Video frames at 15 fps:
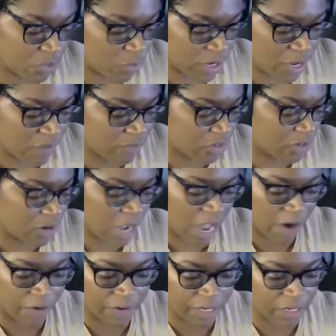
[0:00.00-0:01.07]
whatever. I
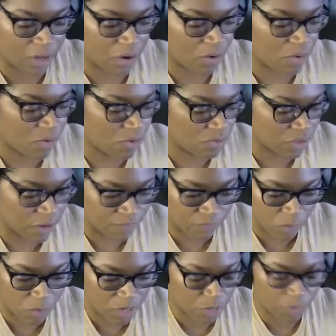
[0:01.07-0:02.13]
already know
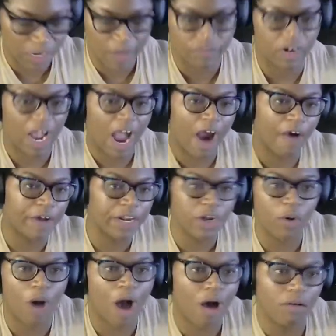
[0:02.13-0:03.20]
Avoid, whatever. I already
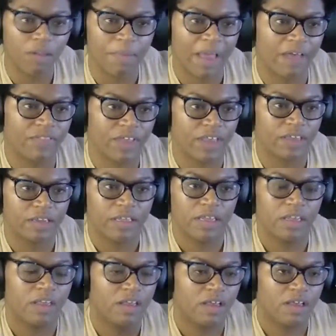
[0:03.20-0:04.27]
know all about that.
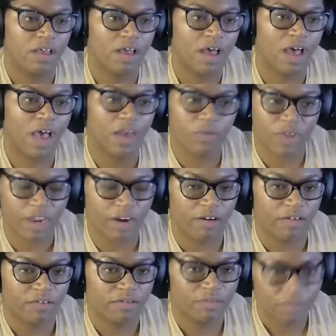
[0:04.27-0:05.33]
I don't care.
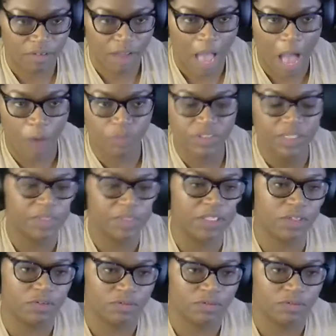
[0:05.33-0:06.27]
I want something new.